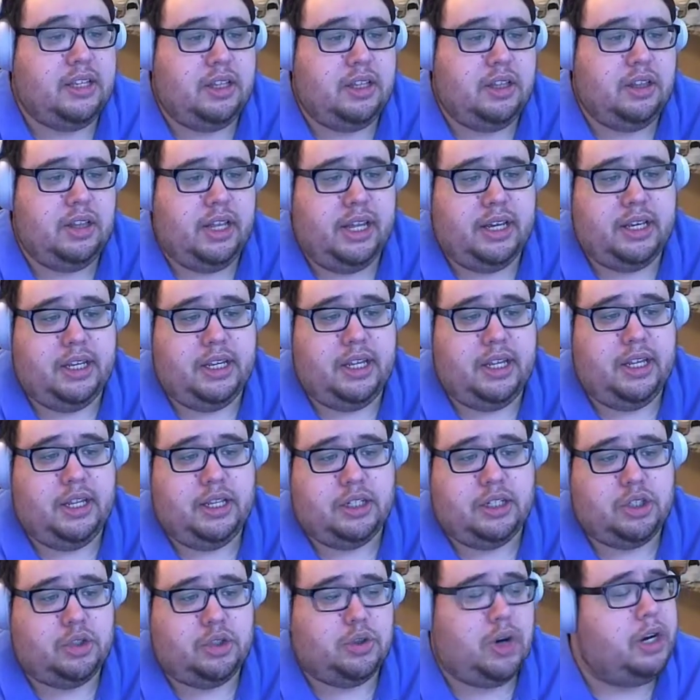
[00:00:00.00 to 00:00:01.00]
like in
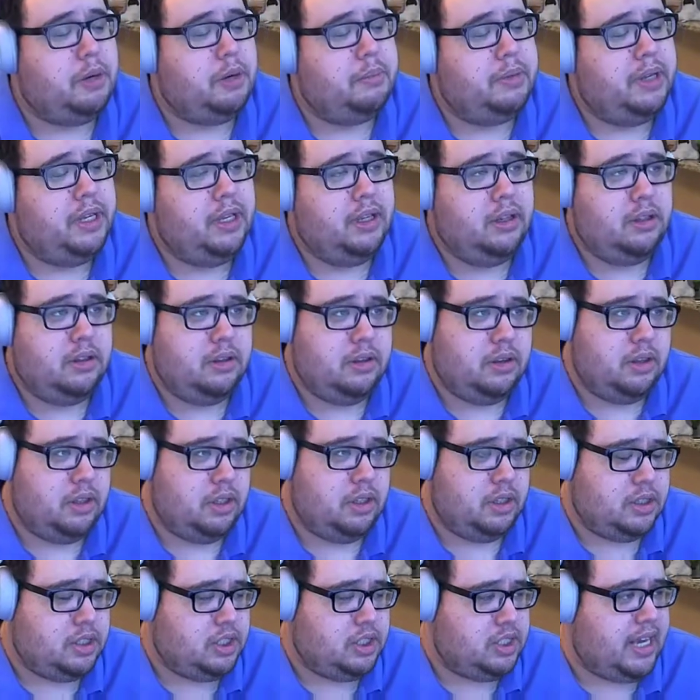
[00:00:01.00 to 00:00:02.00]
astronomy,
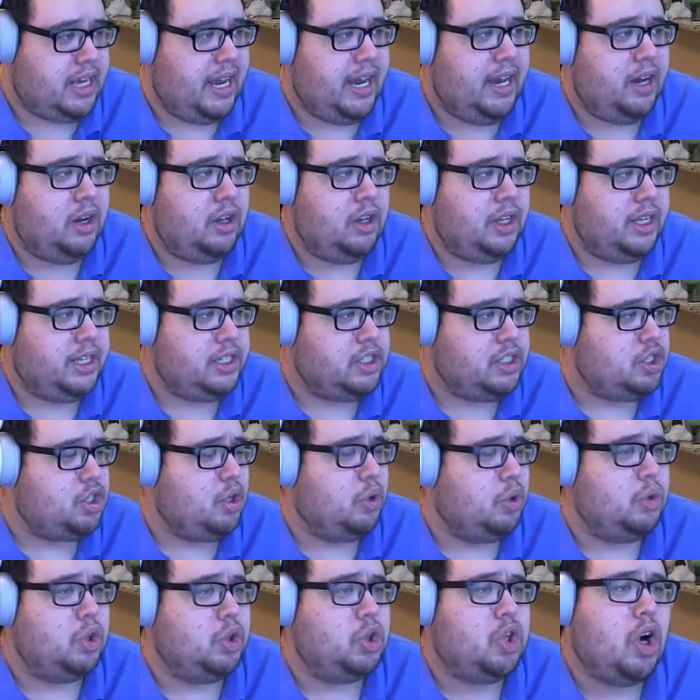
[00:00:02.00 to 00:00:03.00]
the scale is
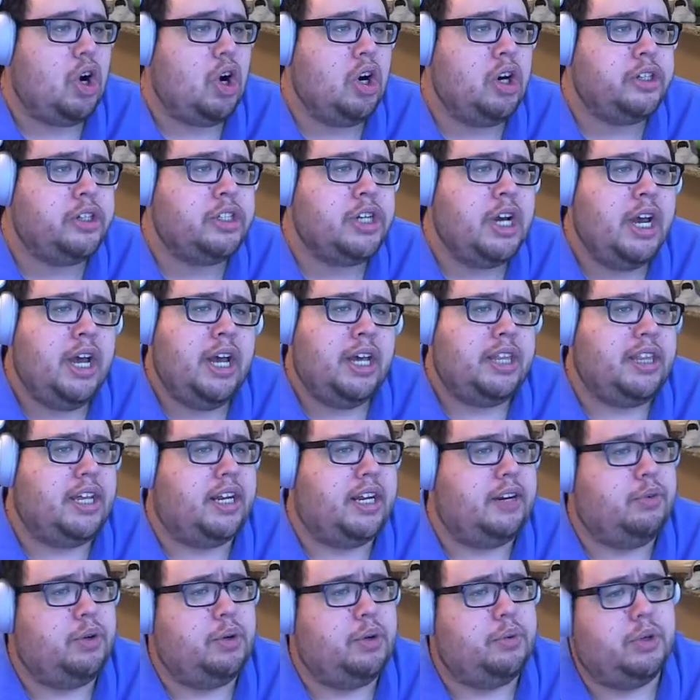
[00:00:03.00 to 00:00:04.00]
so large
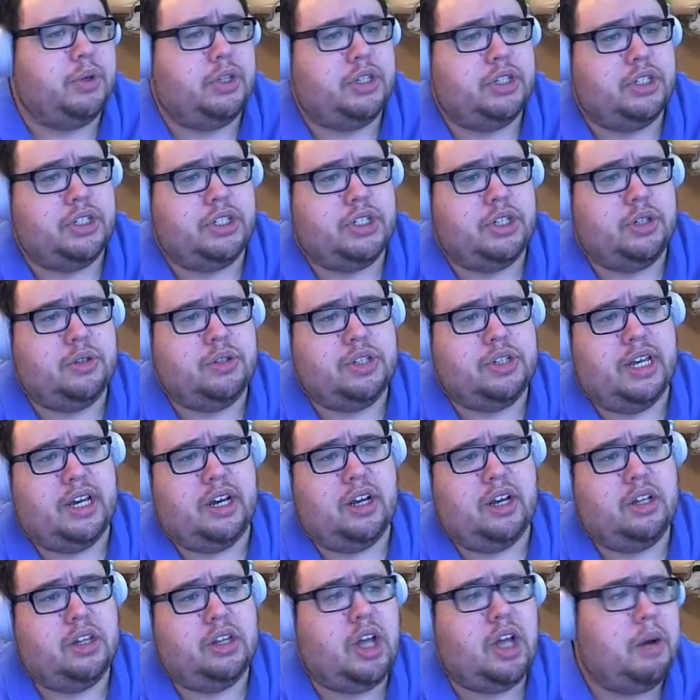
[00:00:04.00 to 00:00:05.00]
that if we were to just use like
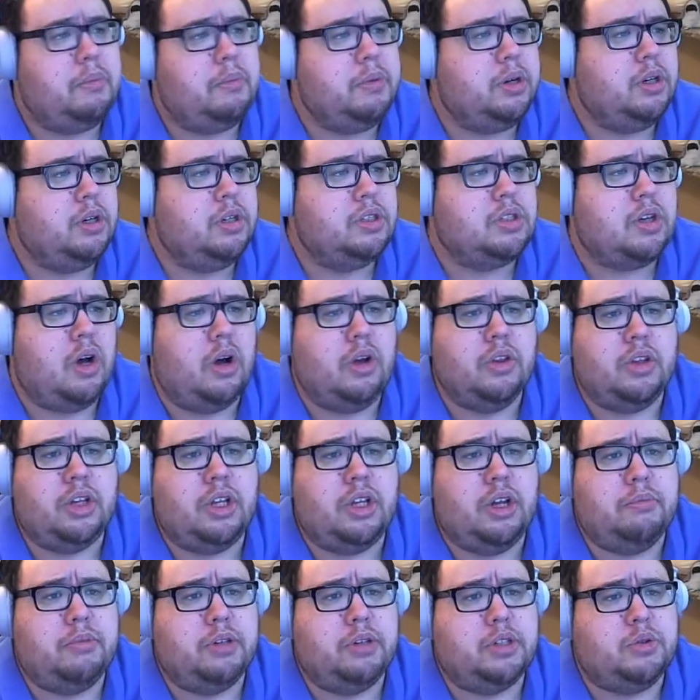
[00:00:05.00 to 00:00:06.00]
kilometers, all the
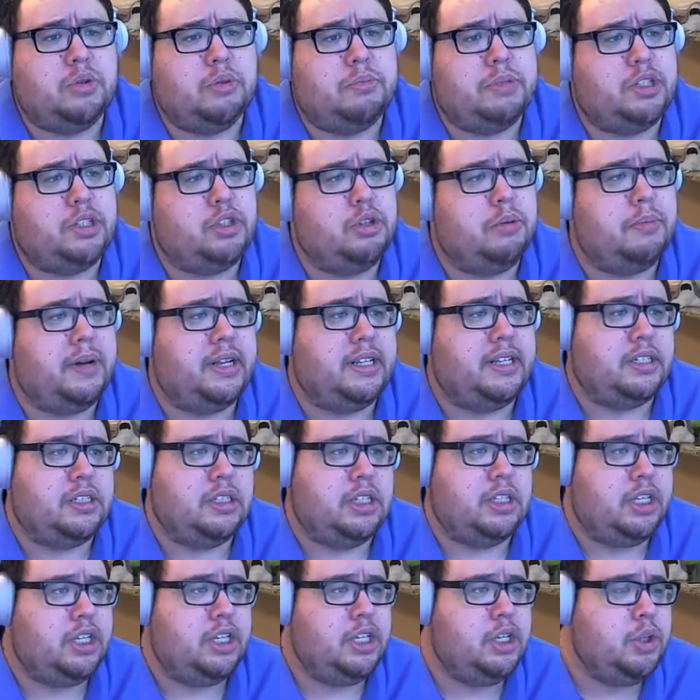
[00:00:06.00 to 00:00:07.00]
numbers would be
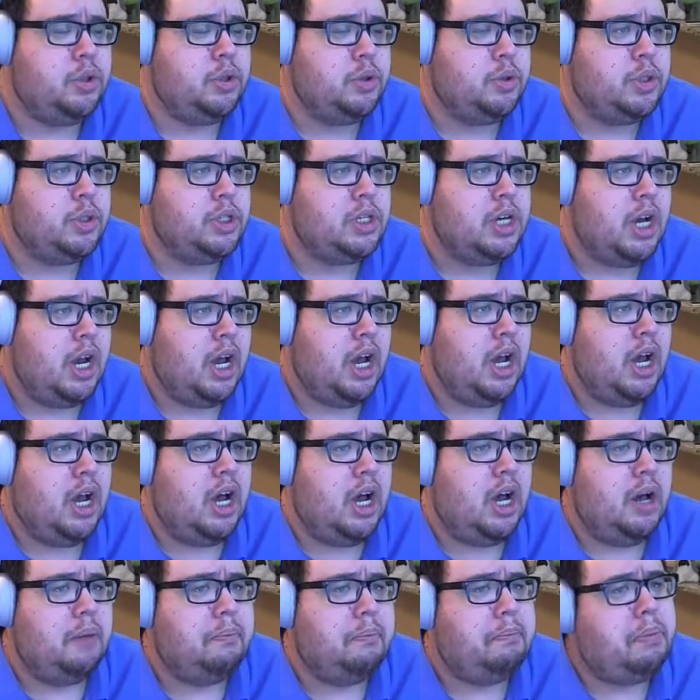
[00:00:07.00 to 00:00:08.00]
tremendously huge.
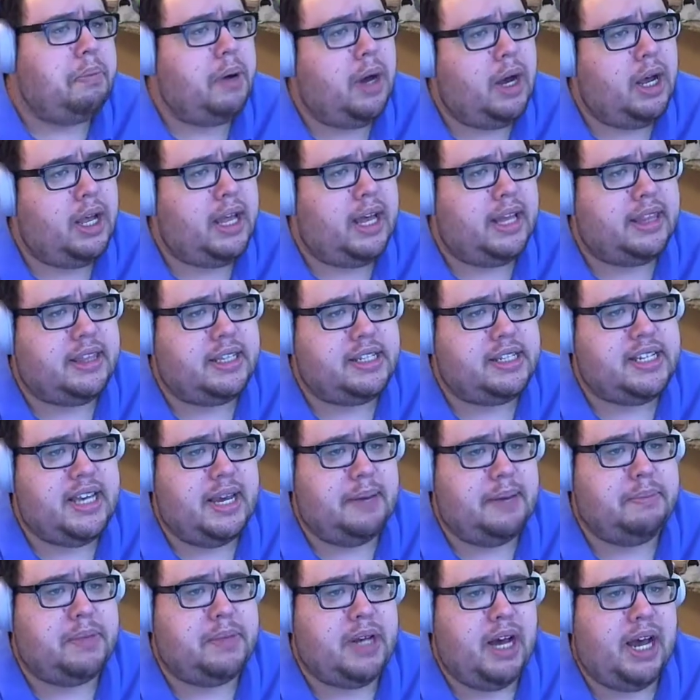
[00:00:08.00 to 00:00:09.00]
But at the
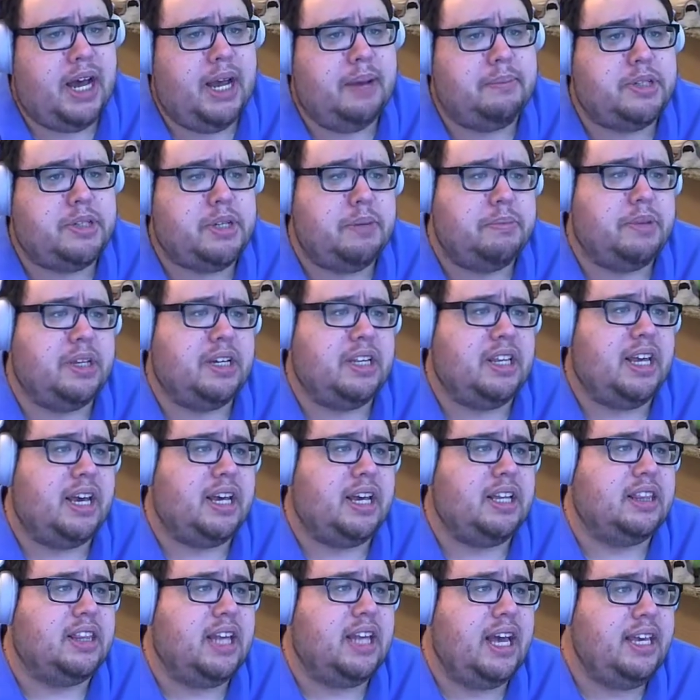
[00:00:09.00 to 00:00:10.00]
same time, something like
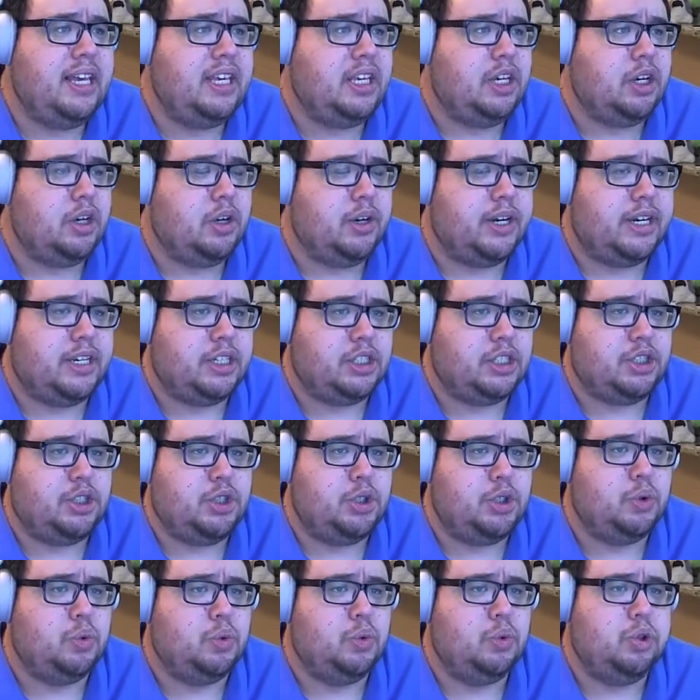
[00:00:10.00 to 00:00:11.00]
a light year is
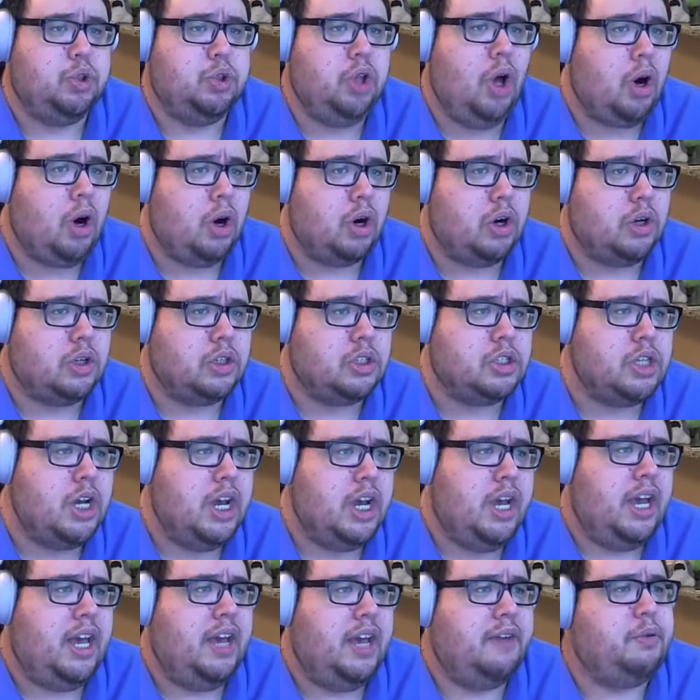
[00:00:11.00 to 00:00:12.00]
too large.
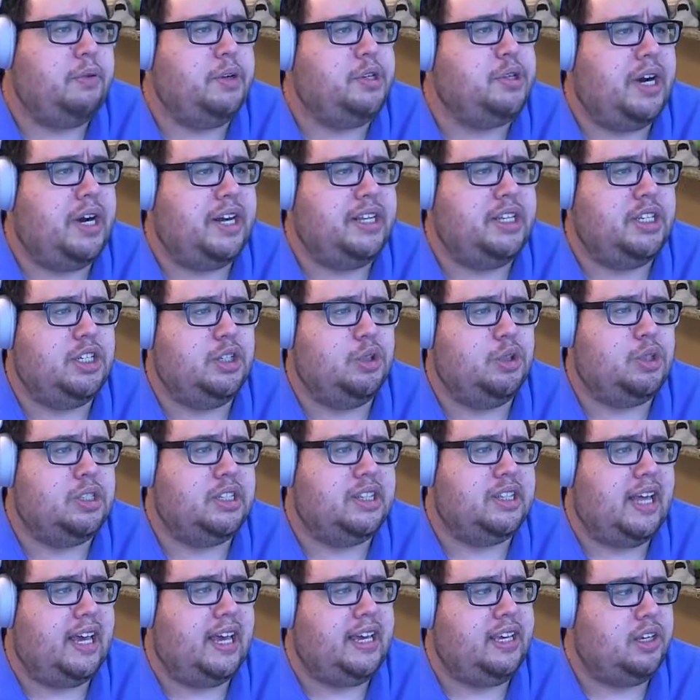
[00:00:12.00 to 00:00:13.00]
If we tried to use
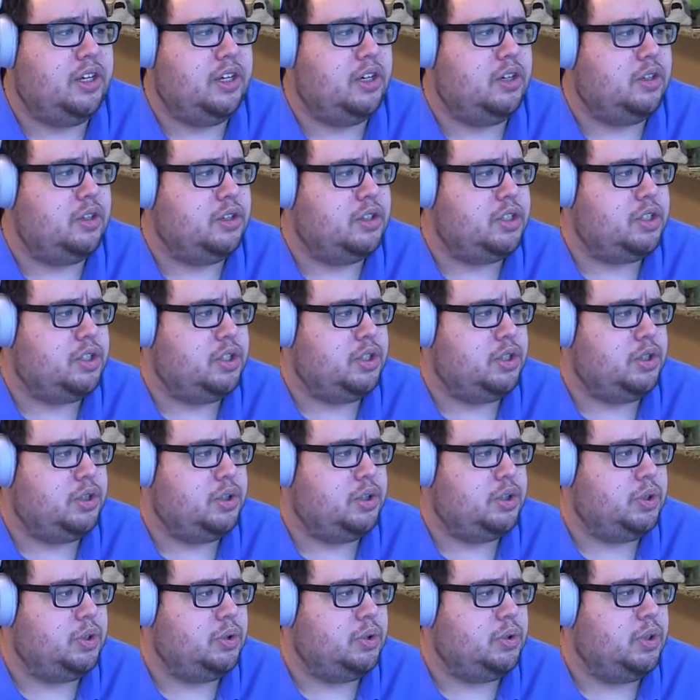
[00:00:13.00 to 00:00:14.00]
light years
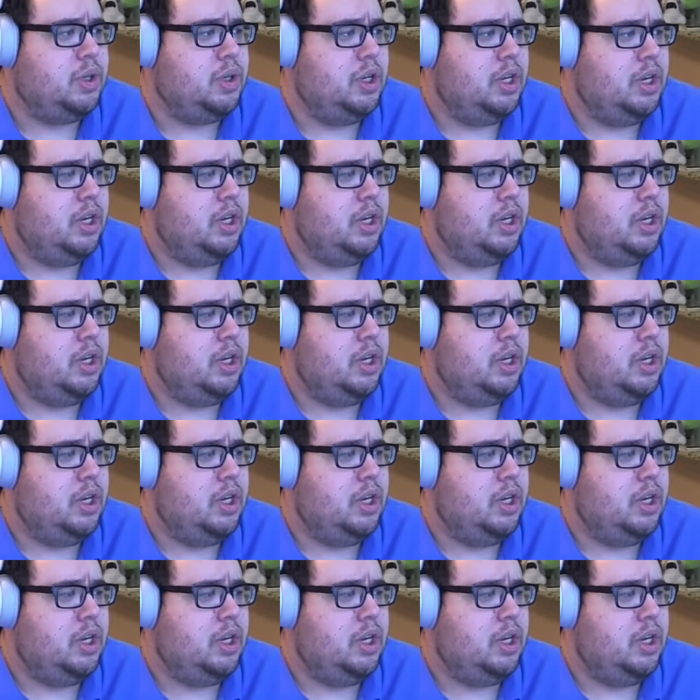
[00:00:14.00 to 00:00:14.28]
to